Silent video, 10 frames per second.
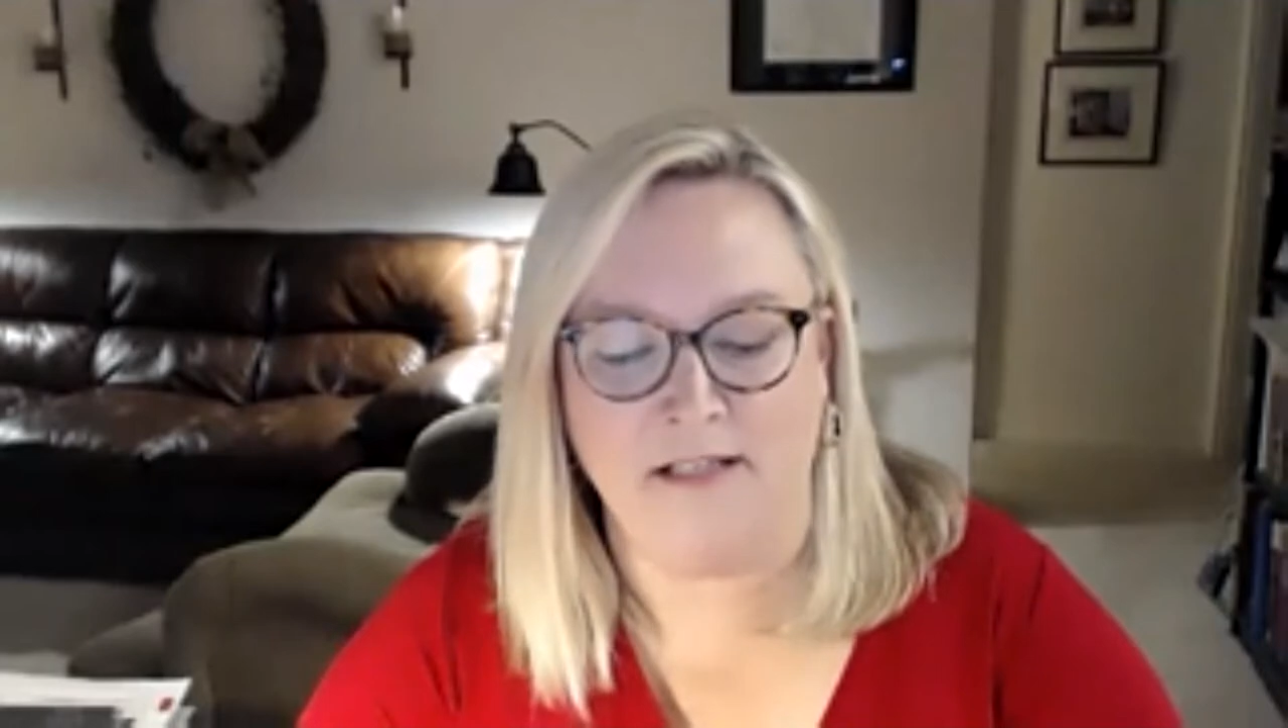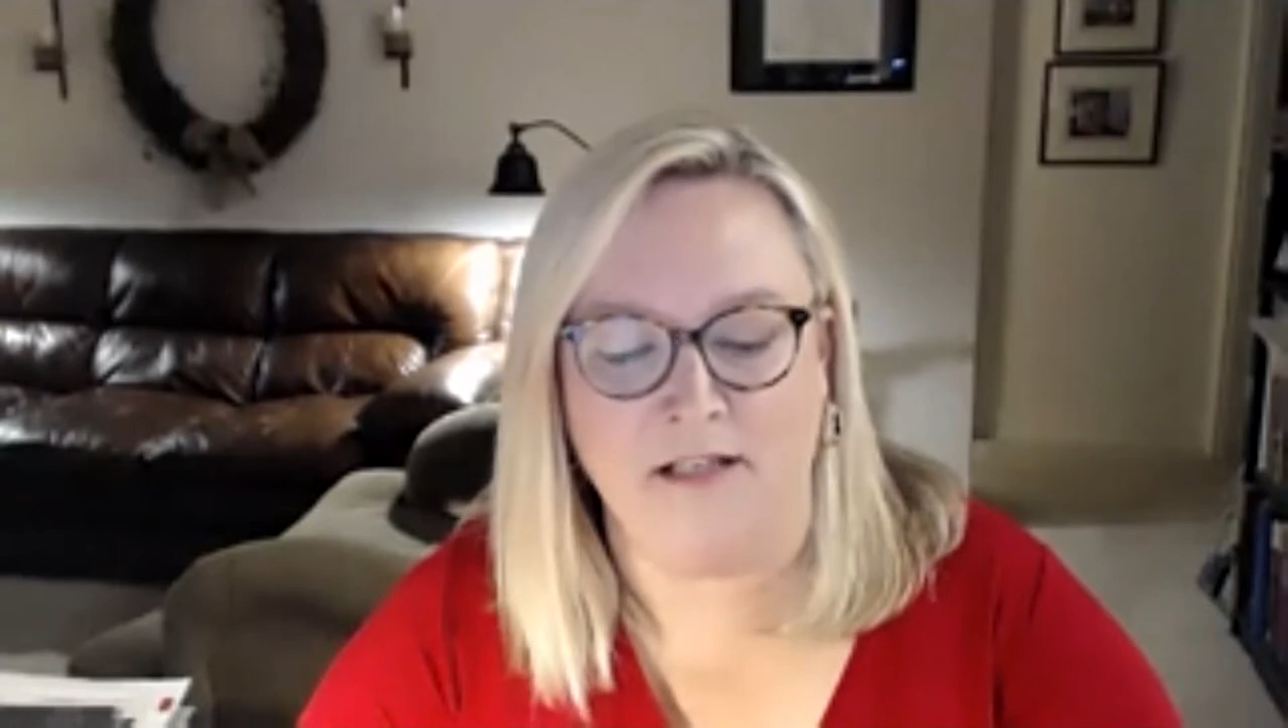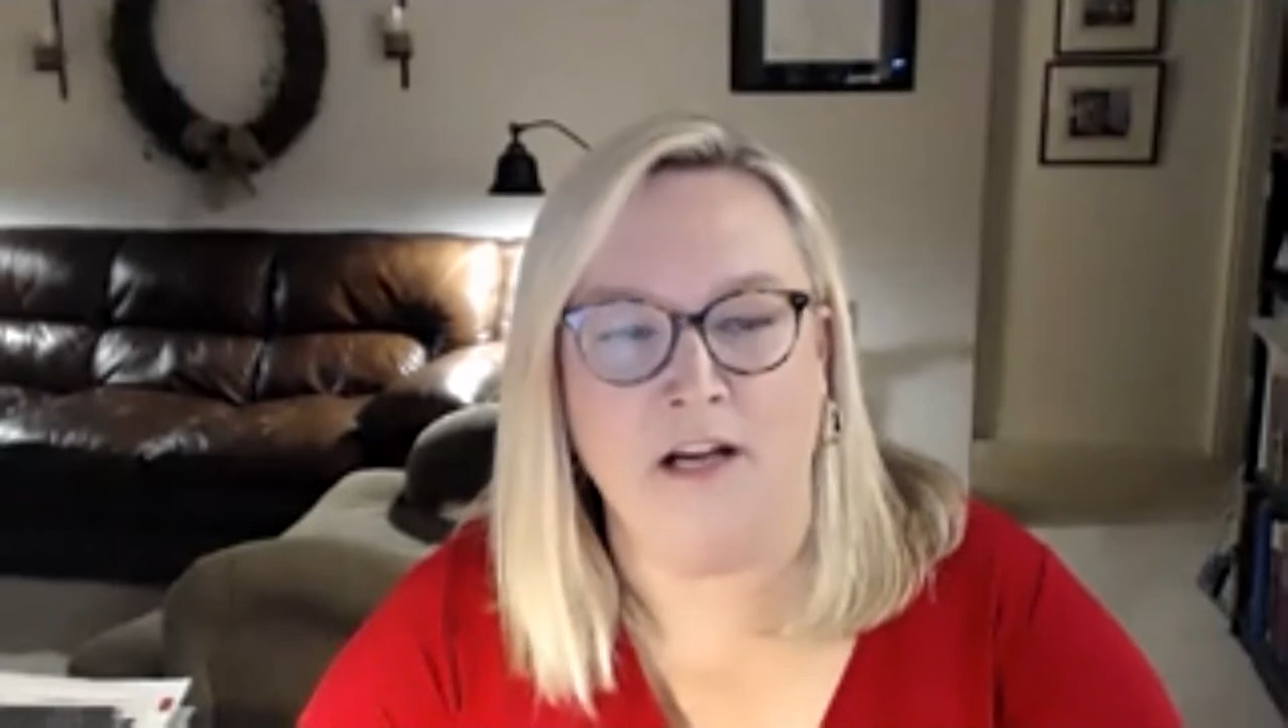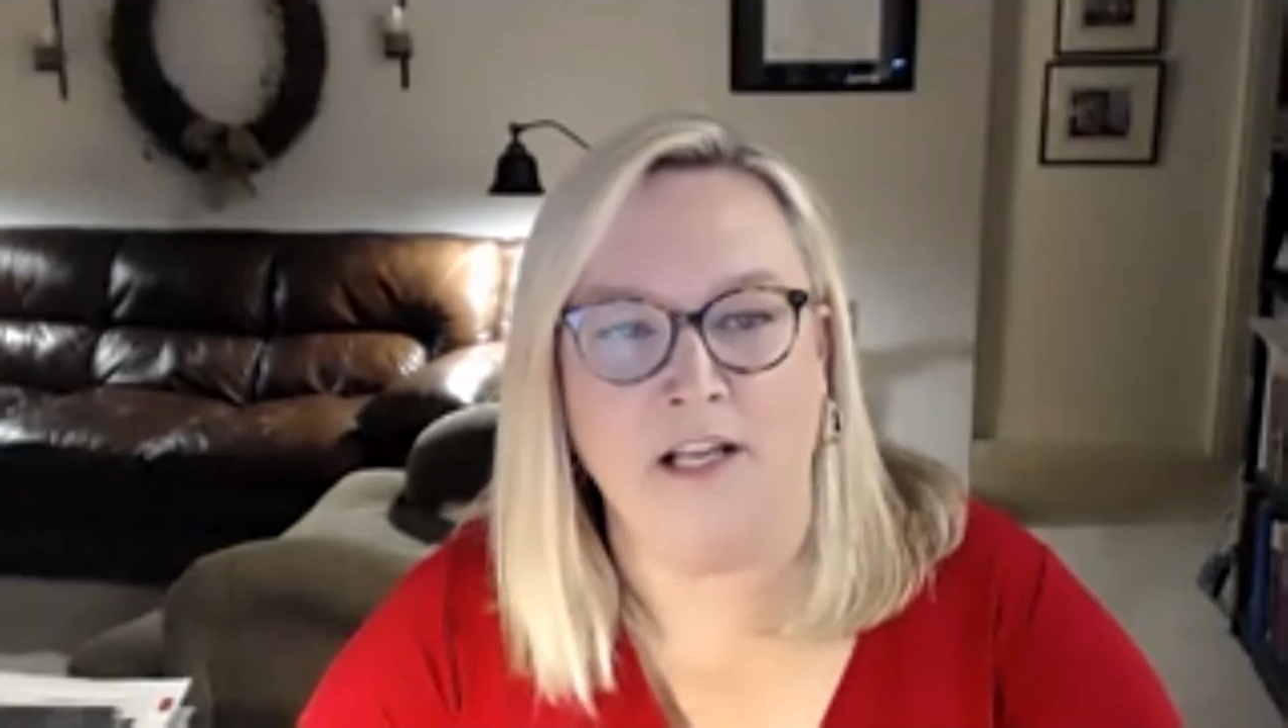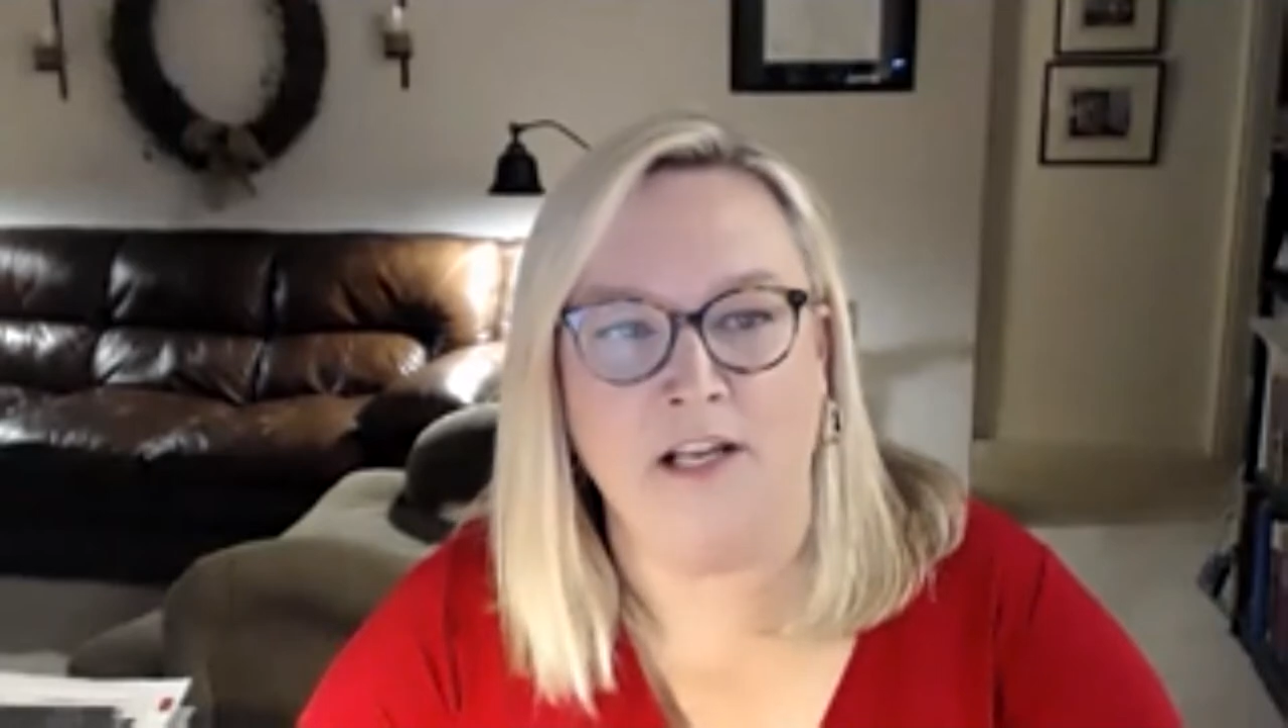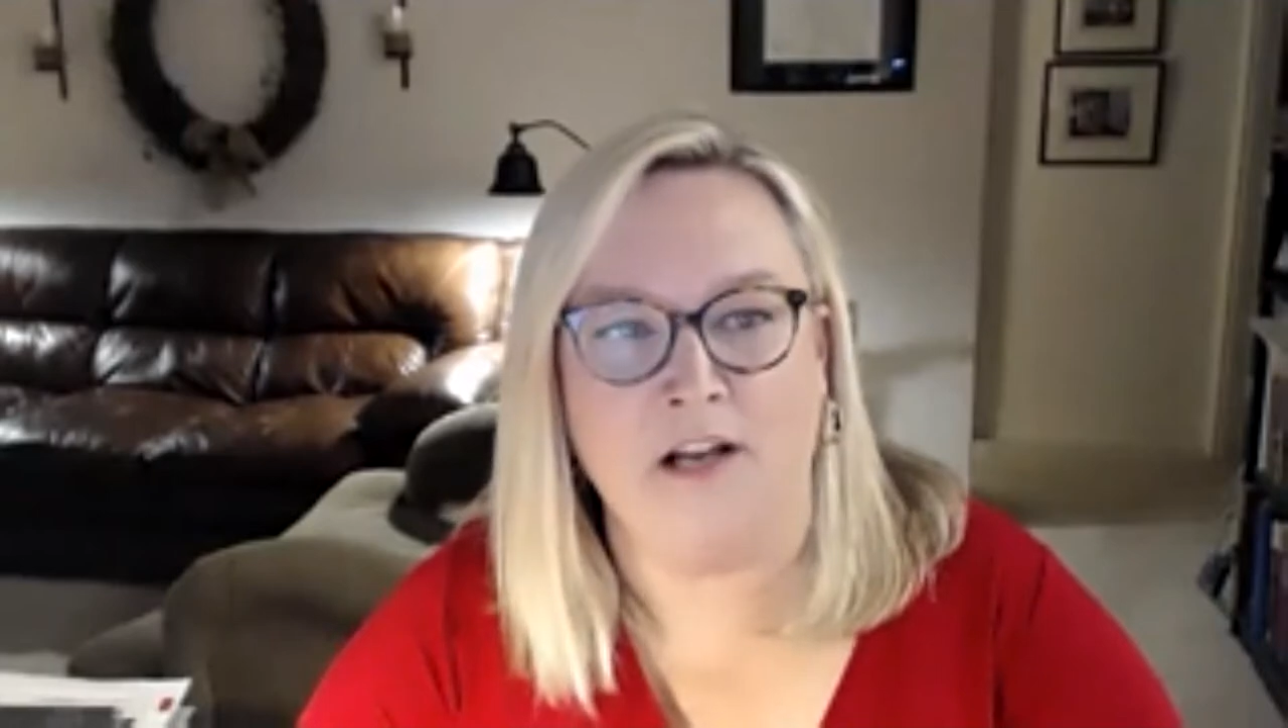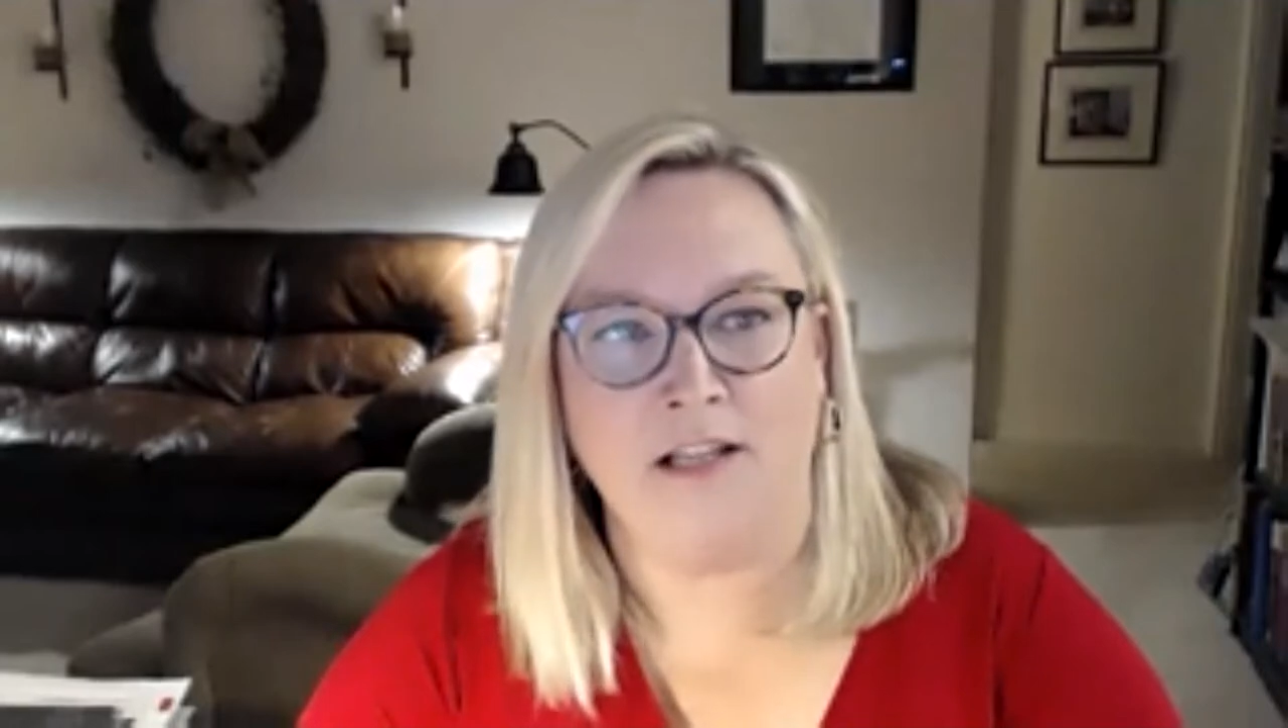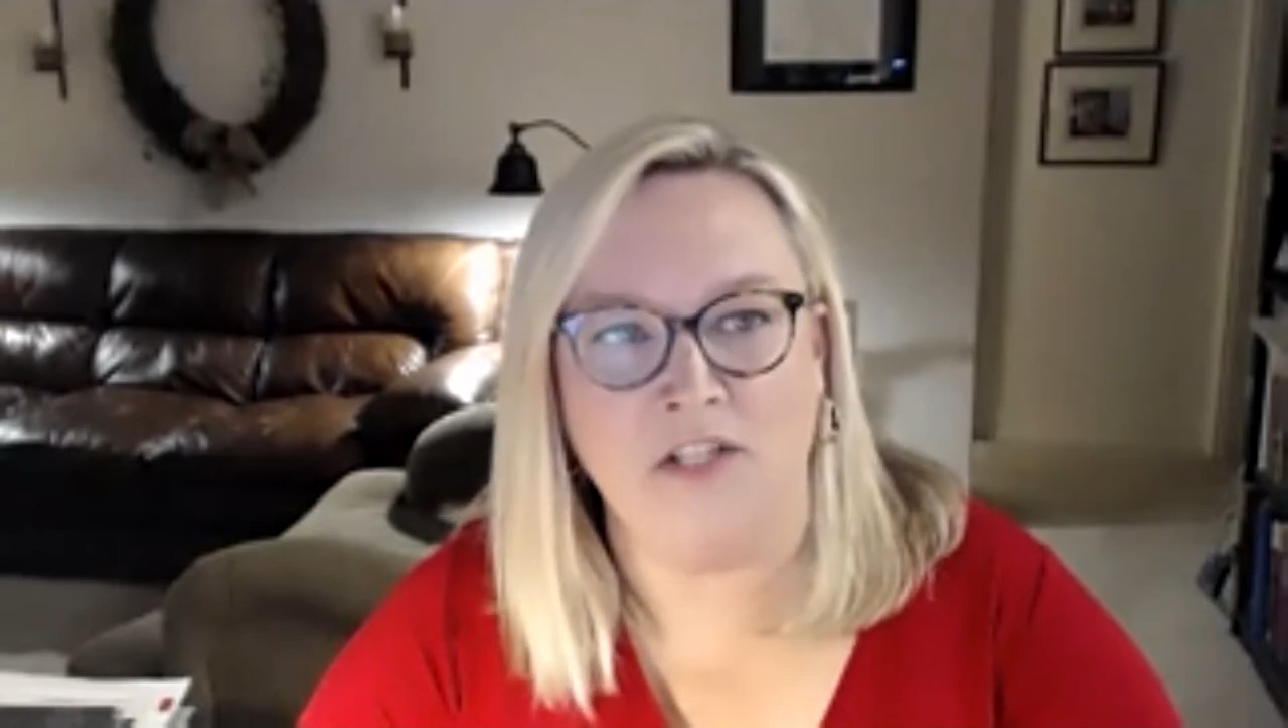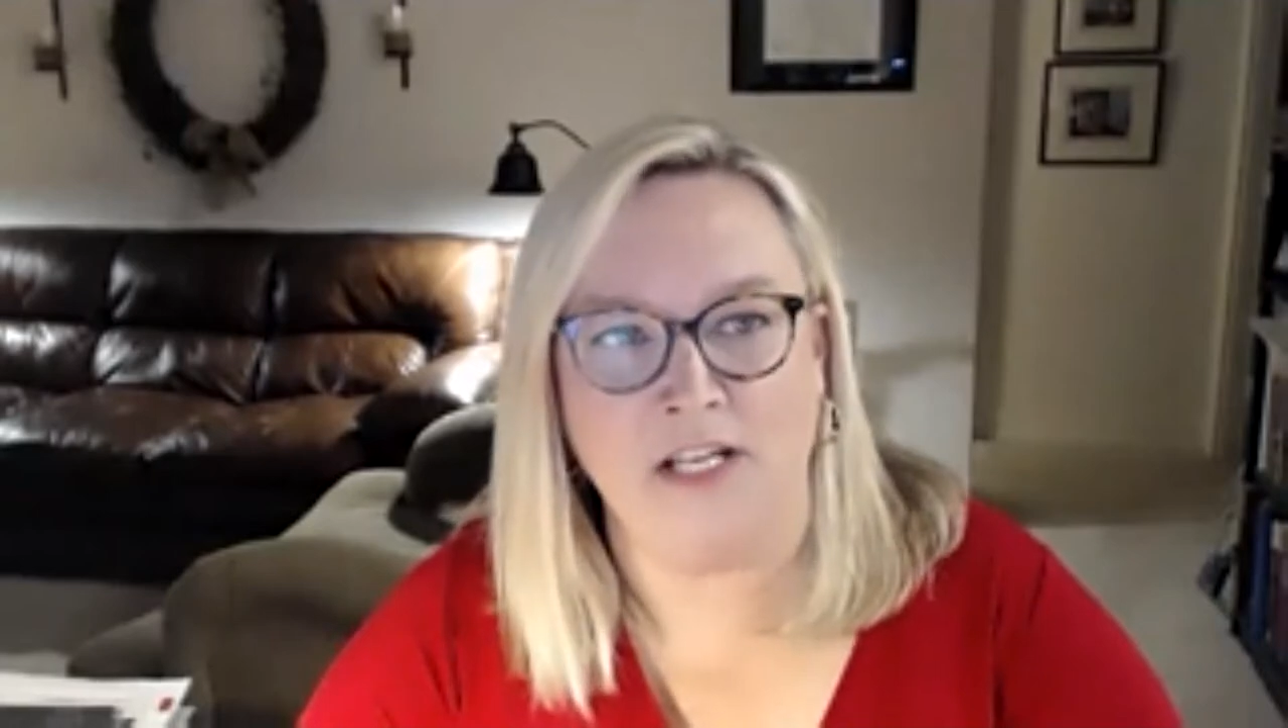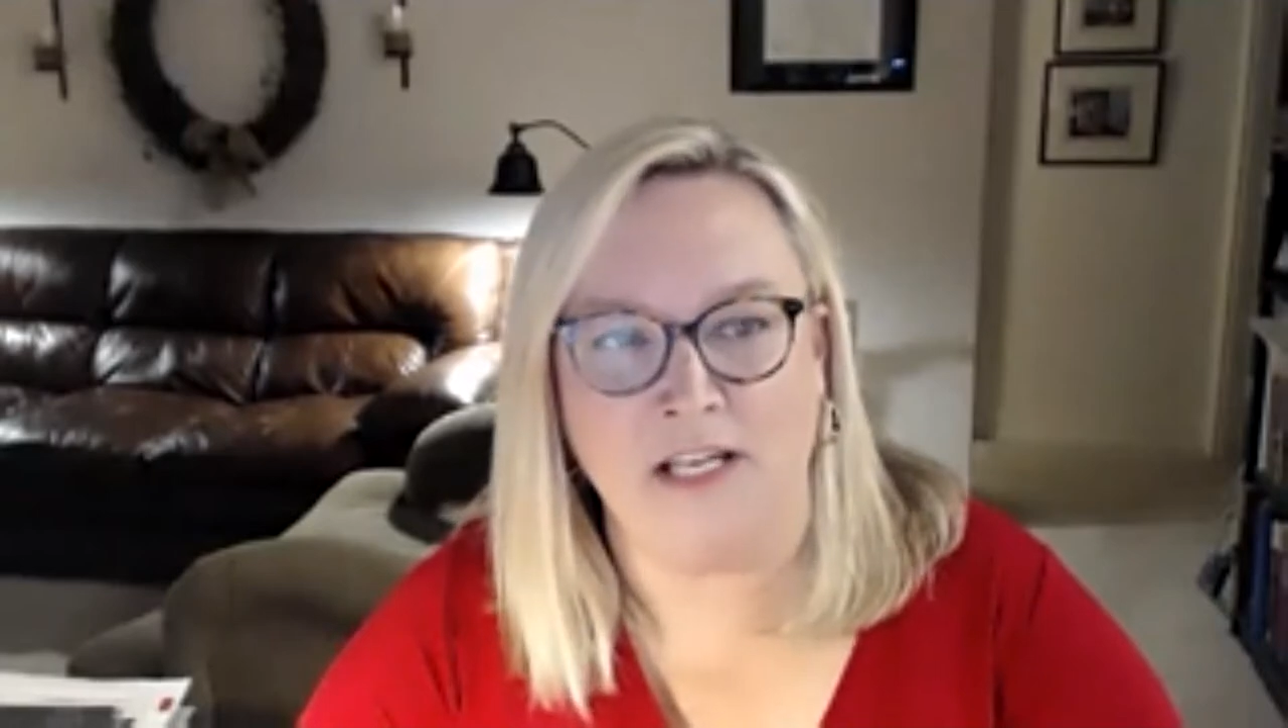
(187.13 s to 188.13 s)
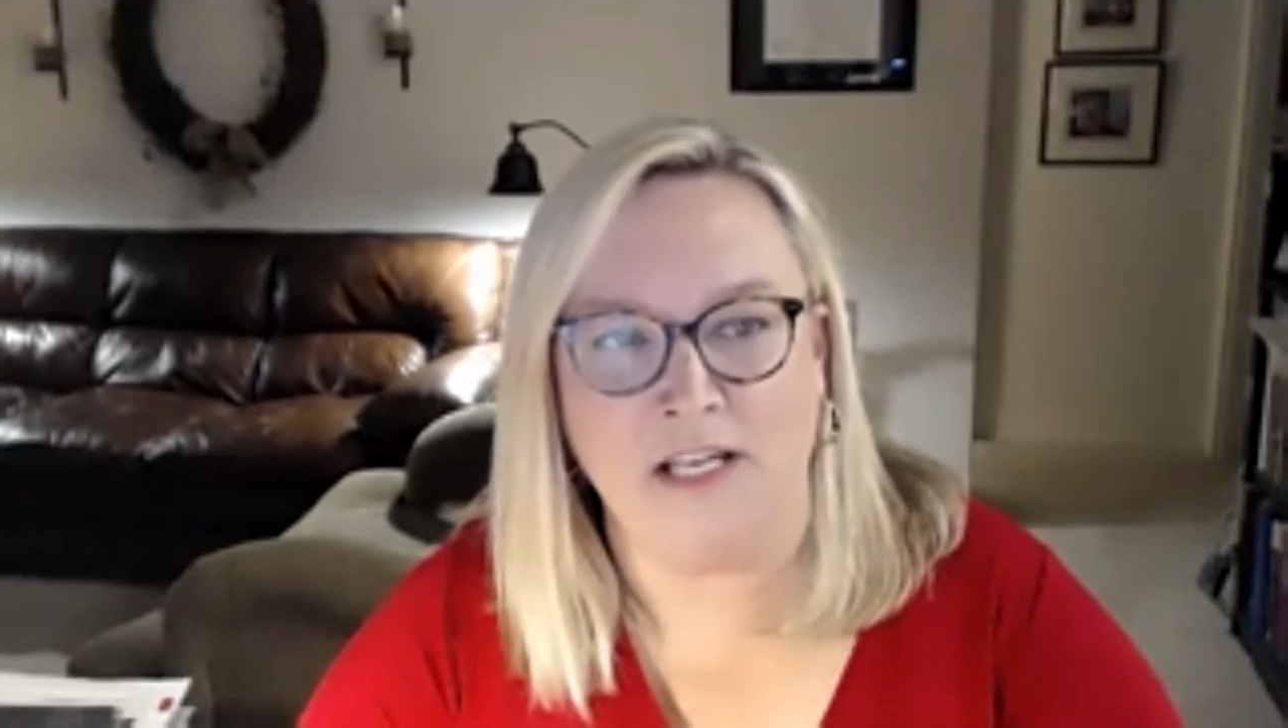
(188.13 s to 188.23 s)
internal medicine and